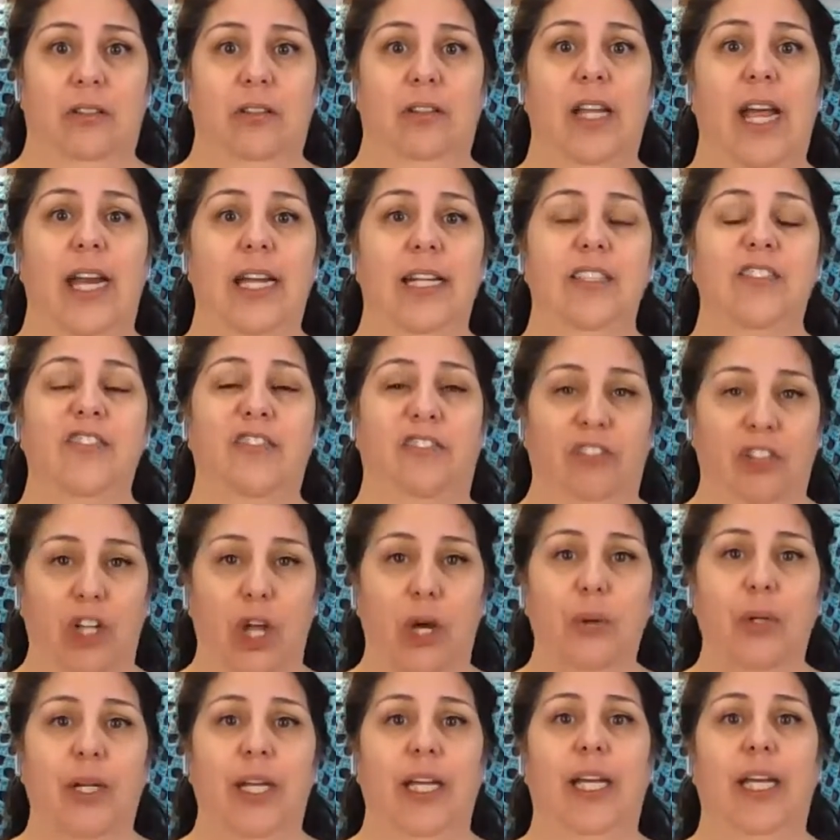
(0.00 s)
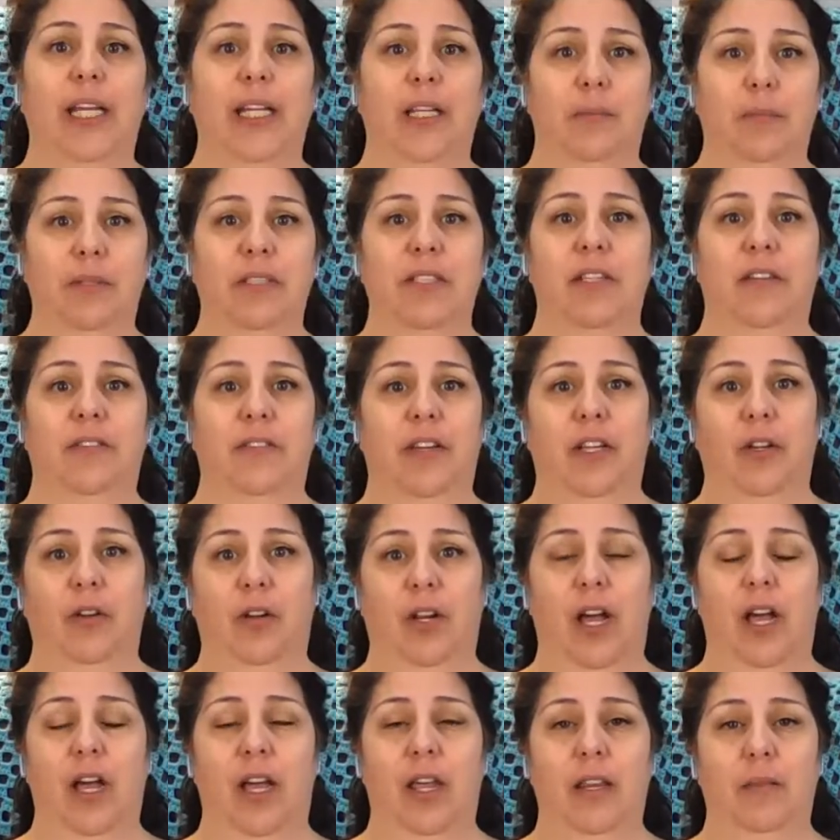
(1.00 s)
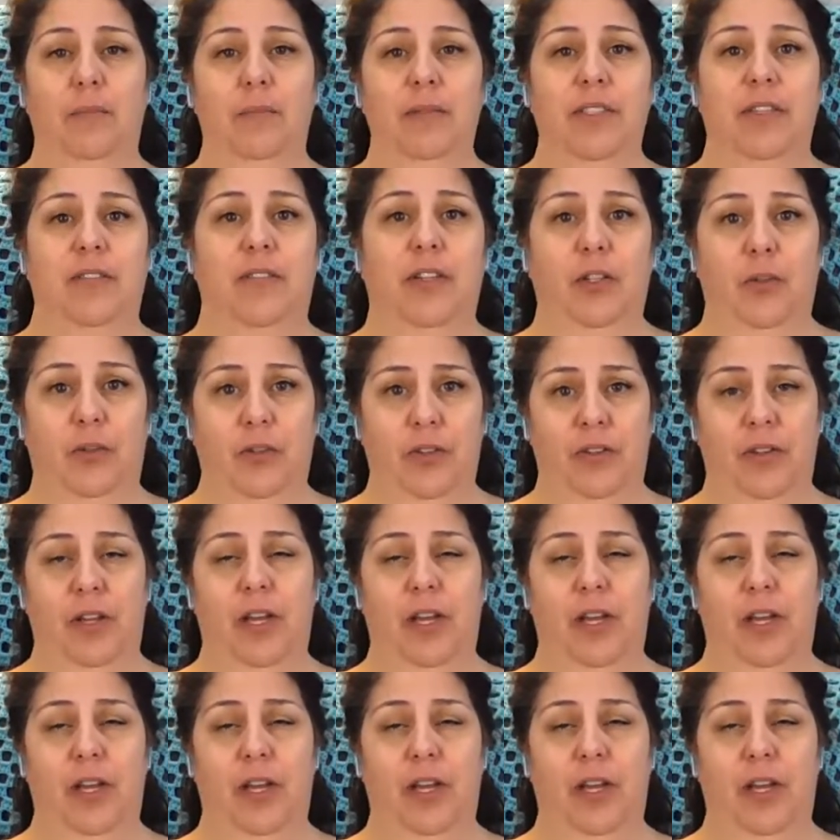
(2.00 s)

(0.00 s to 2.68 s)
that is floating in the Pacific Pacific